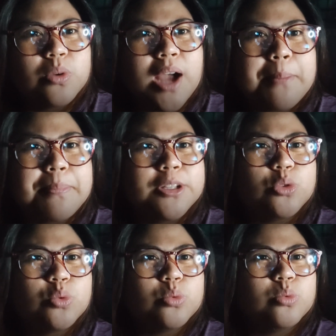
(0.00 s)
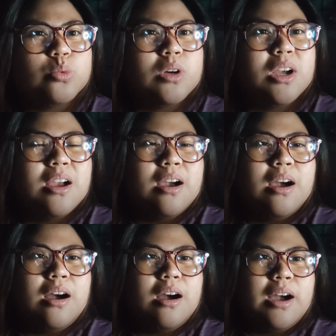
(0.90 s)
happen to
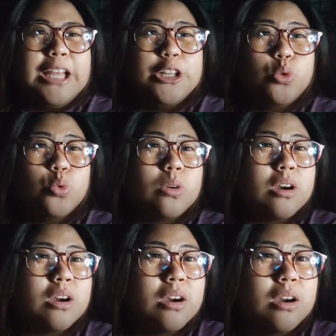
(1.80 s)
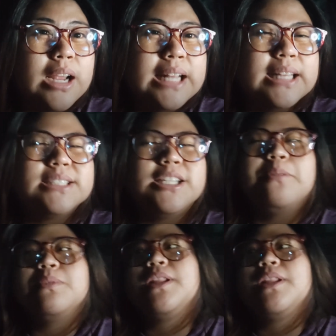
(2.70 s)
endure. At the same